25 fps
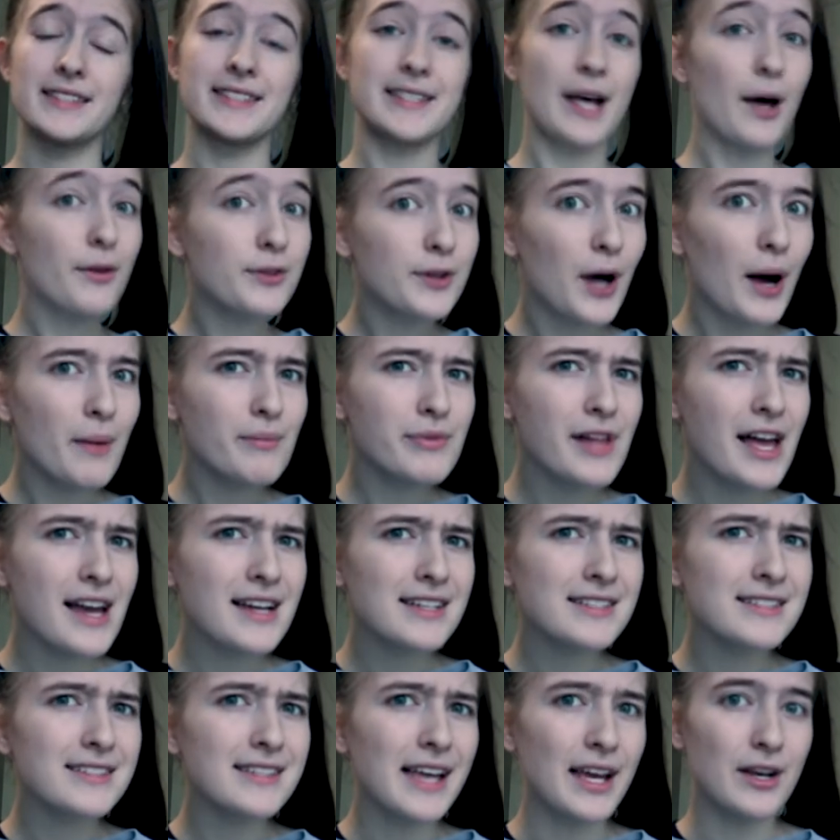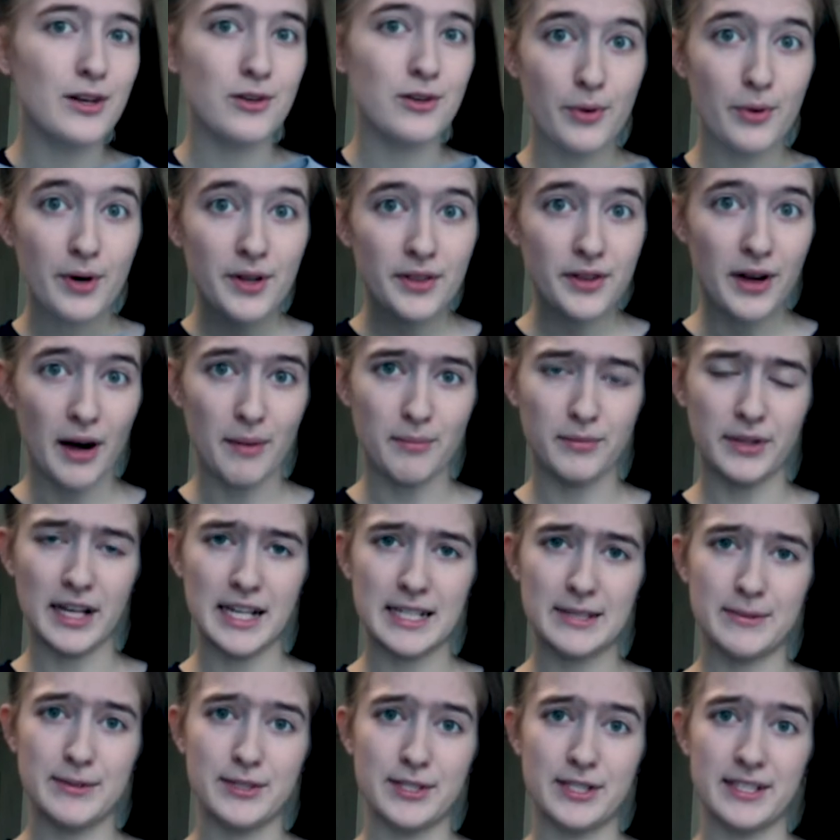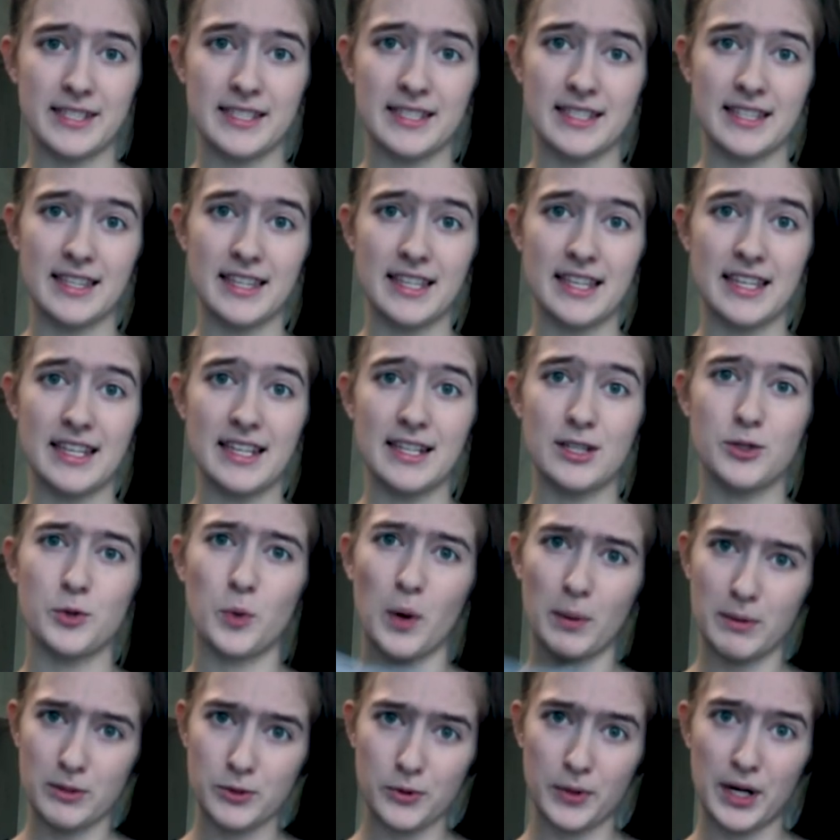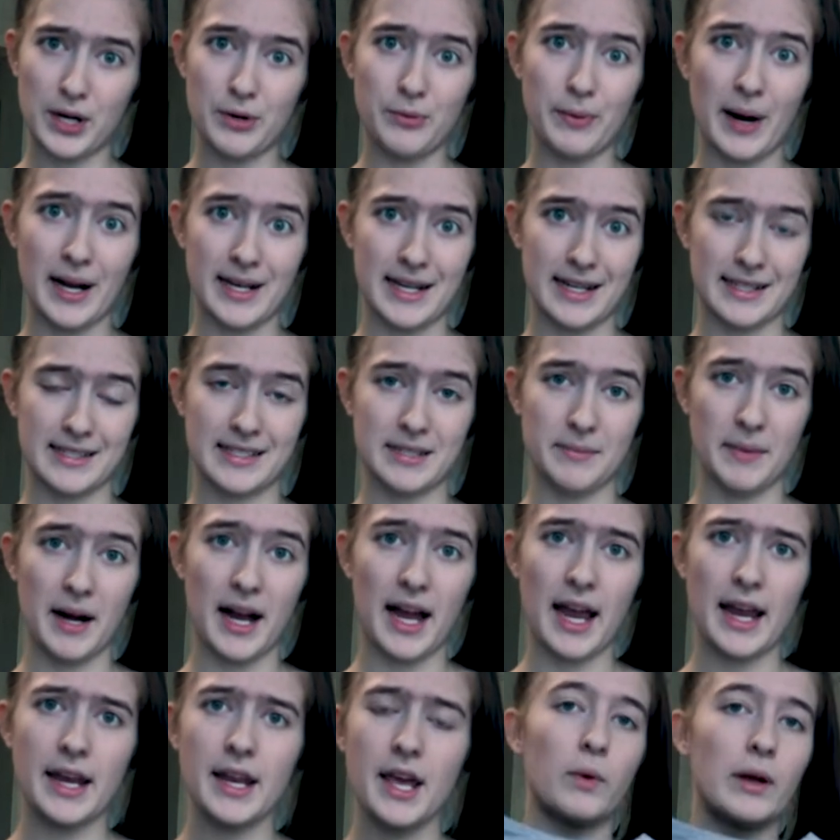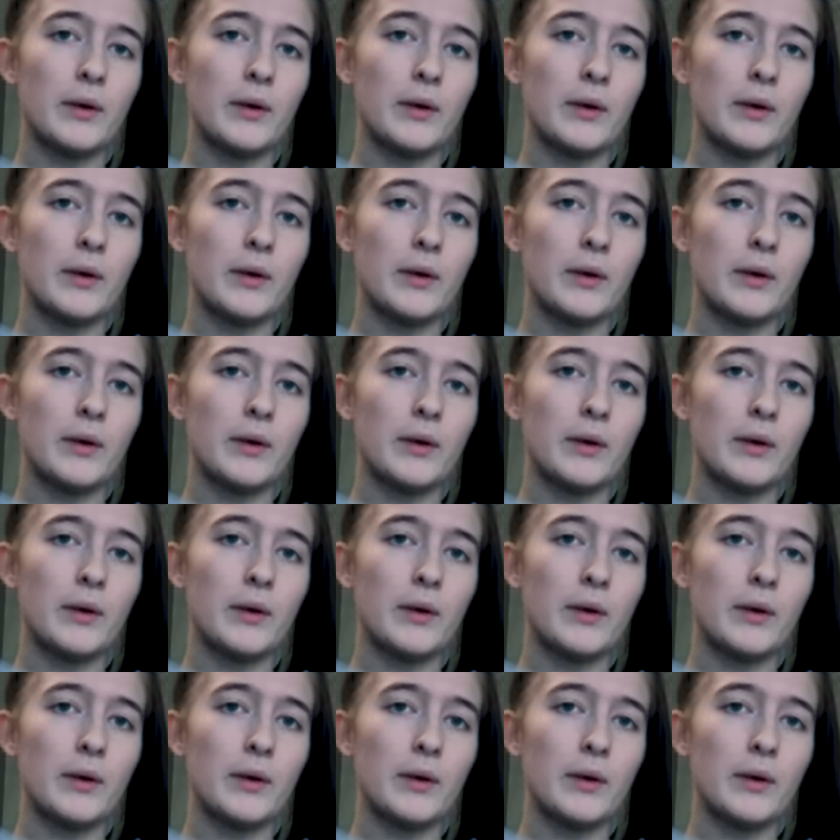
South Complex North Complex, which is the dormitory right next to mine,